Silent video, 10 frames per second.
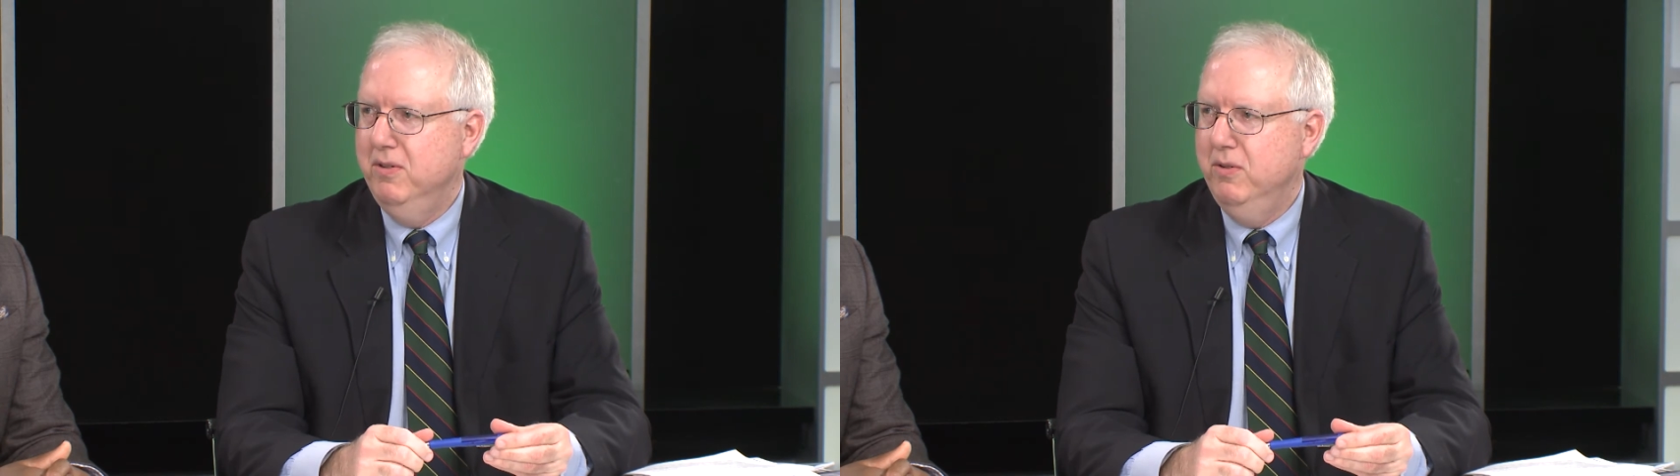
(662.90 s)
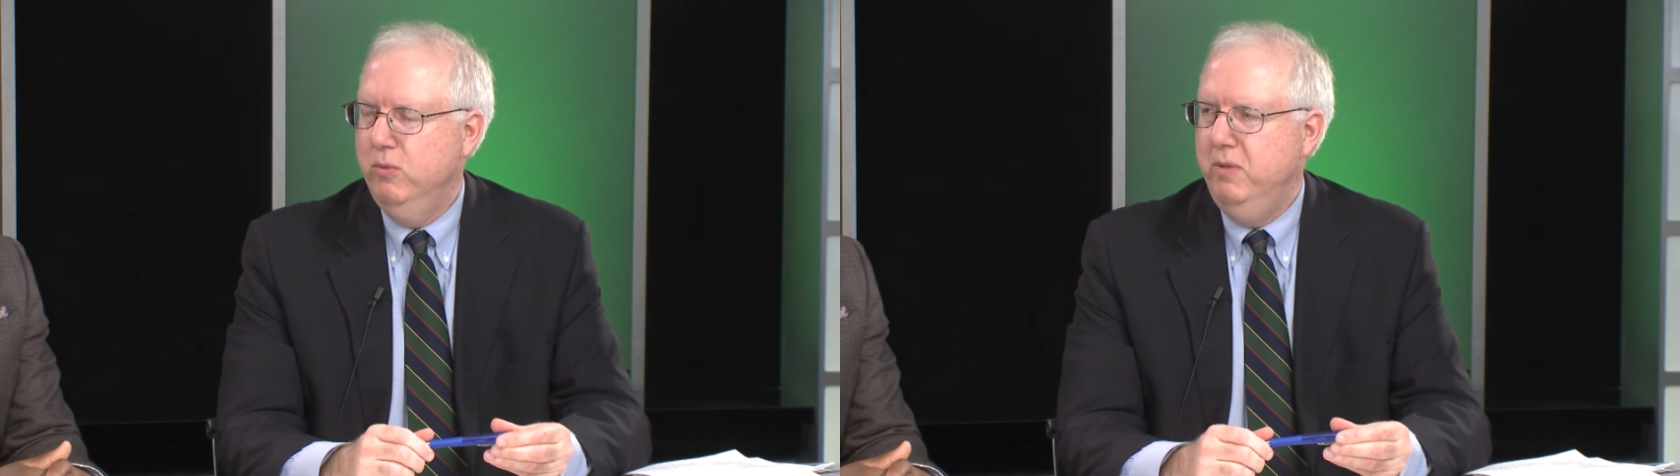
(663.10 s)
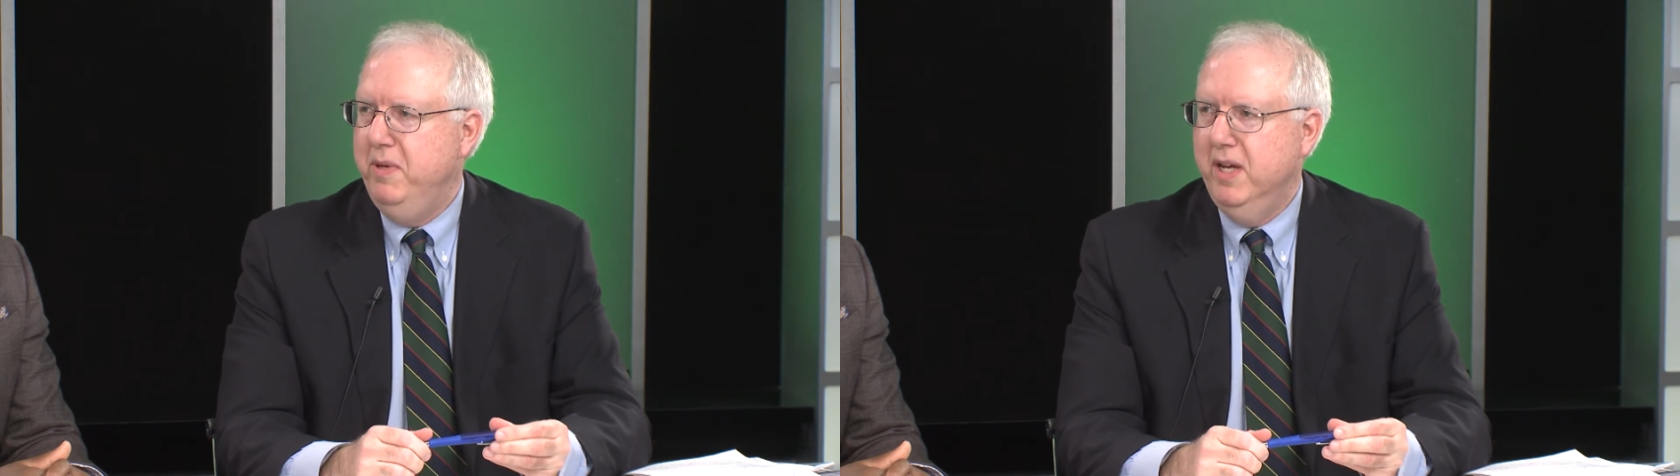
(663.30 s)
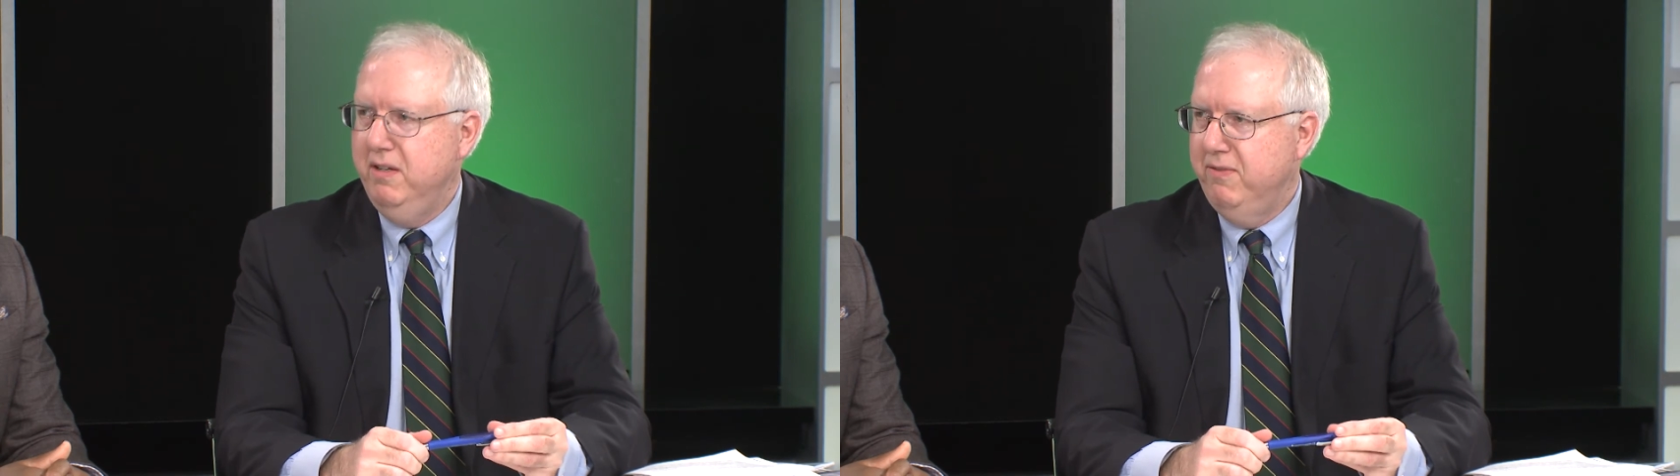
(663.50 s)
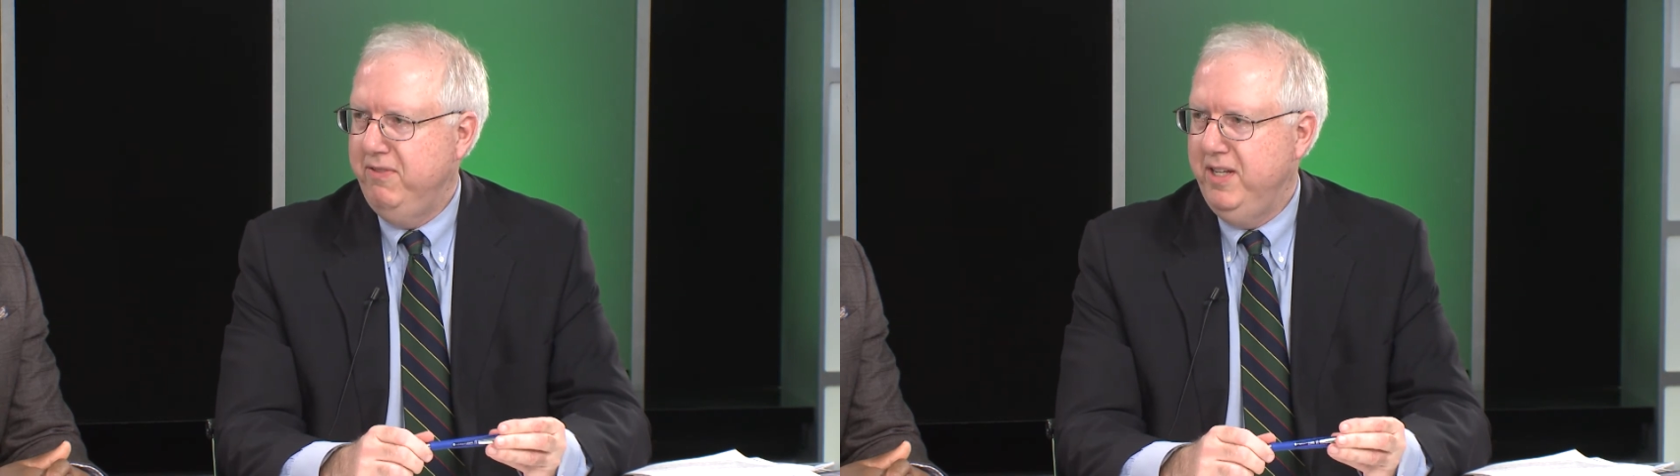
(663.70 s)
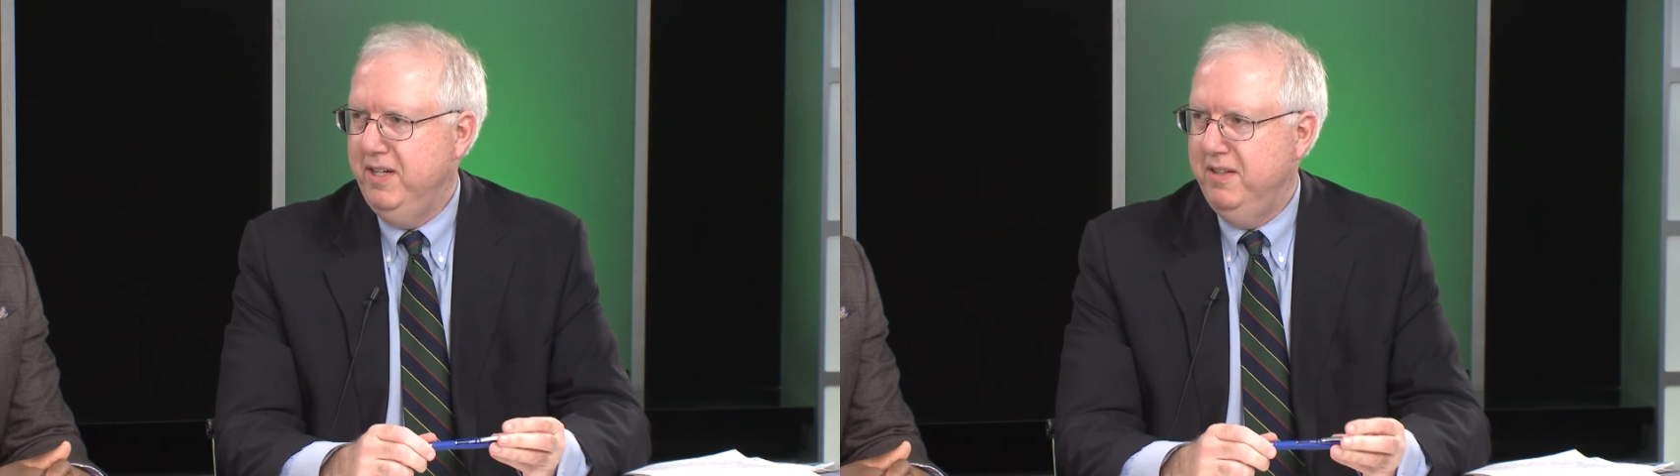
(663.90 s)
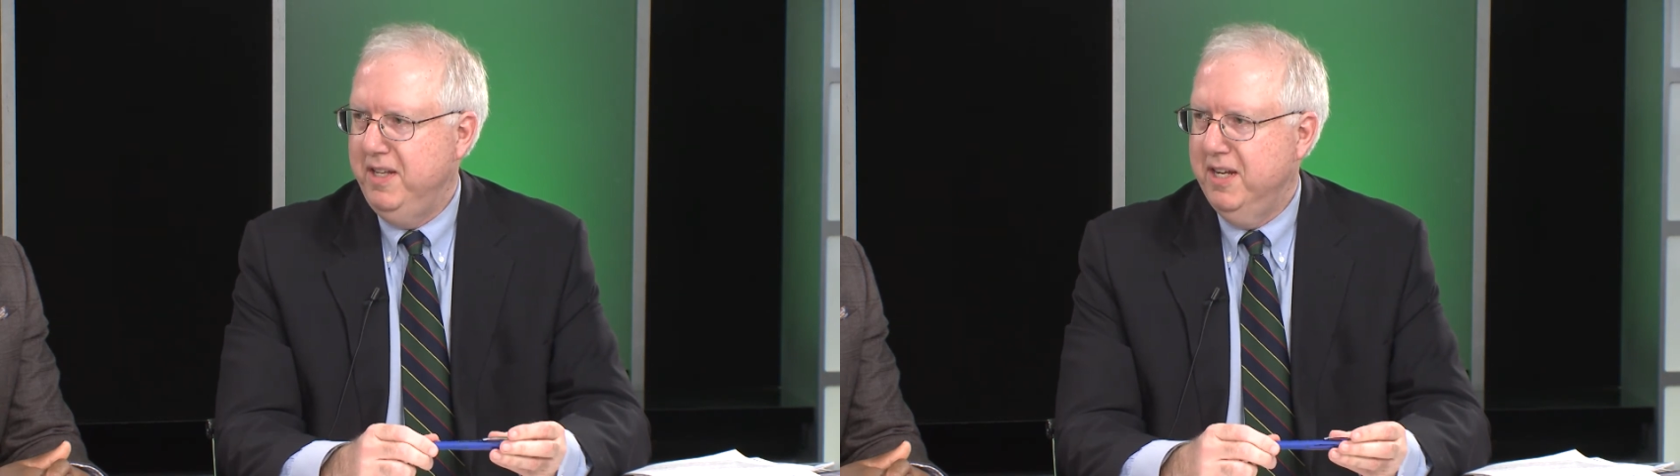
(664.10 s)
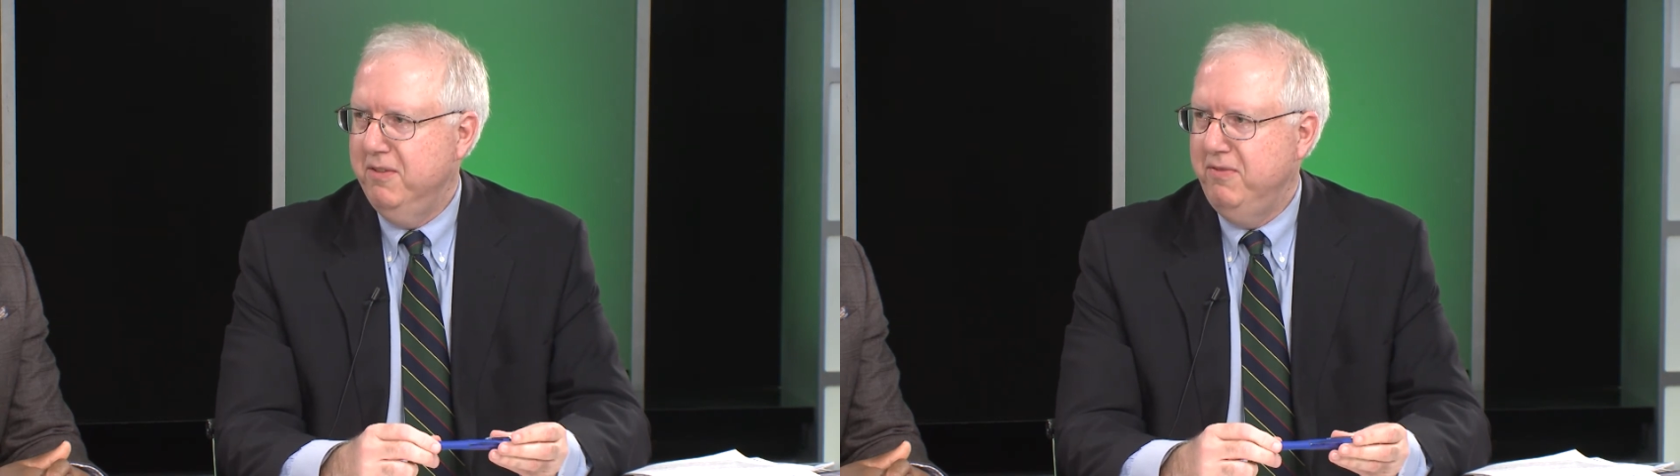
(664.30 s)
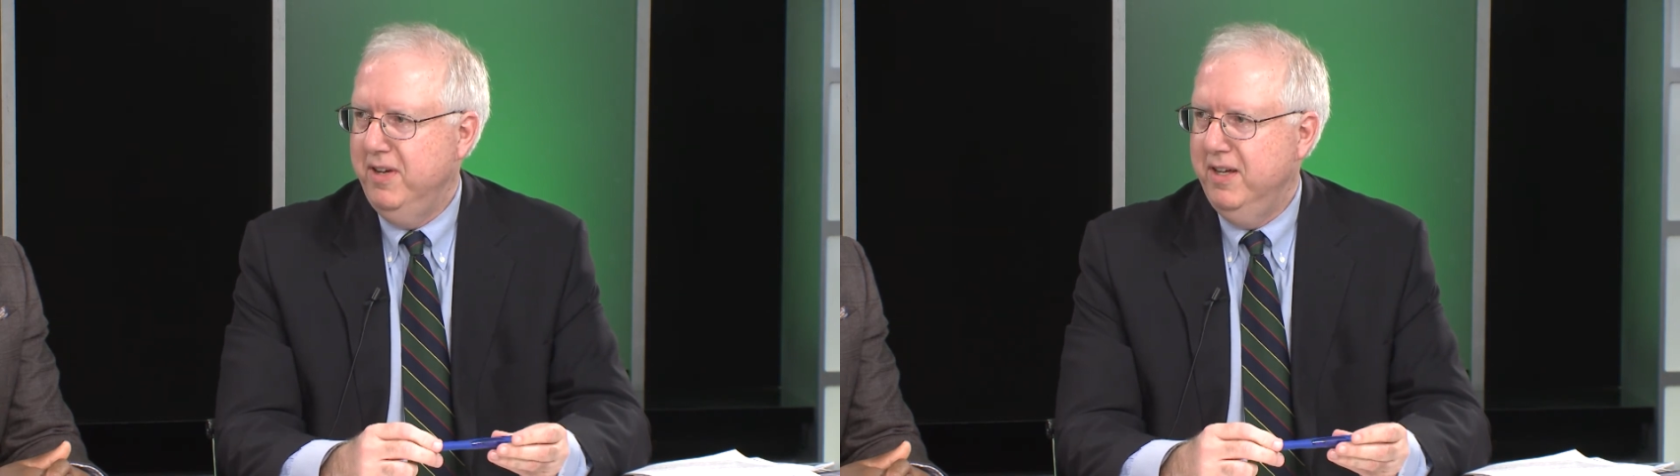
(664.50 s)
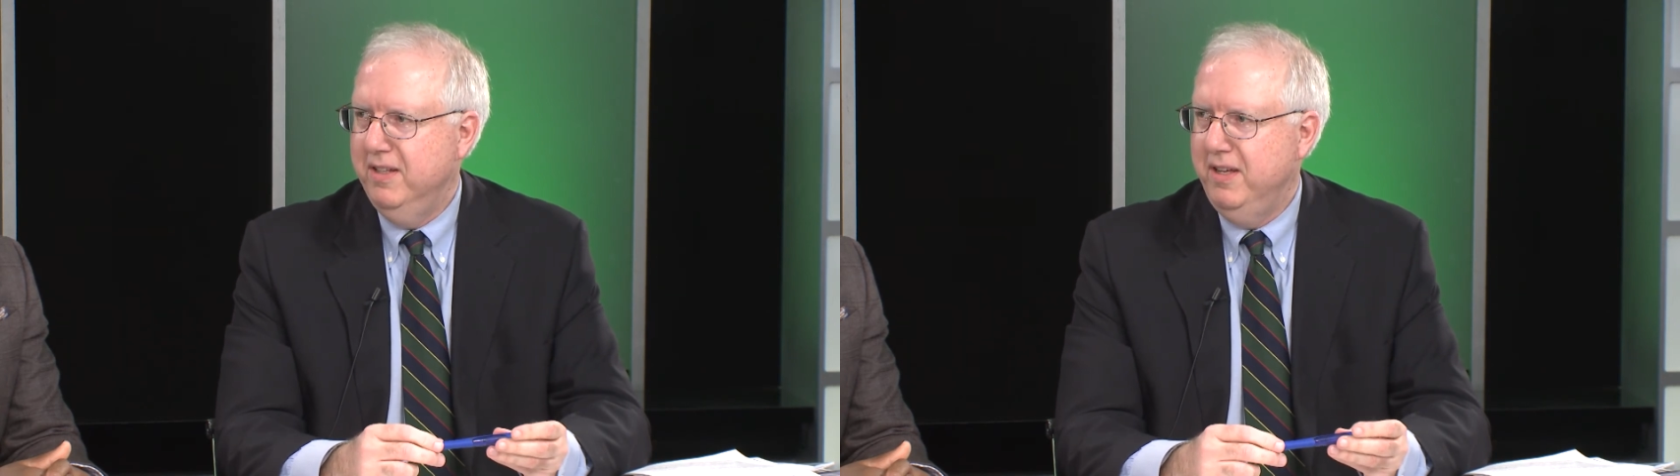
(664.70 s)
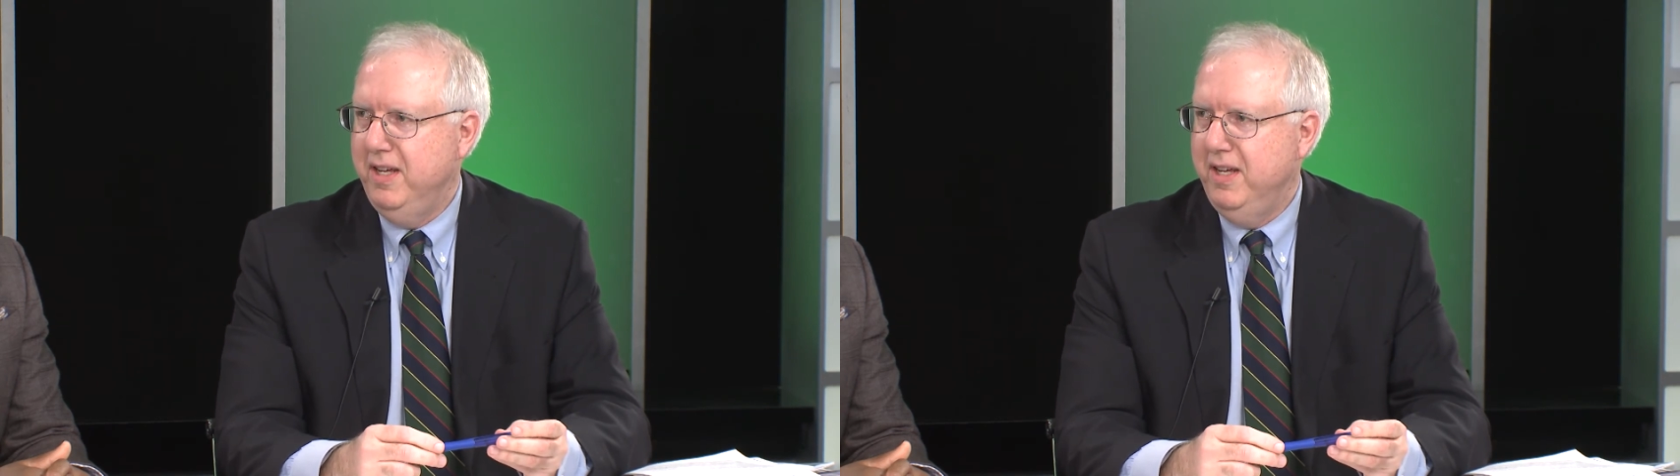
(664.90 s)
would be undefeated in the NFL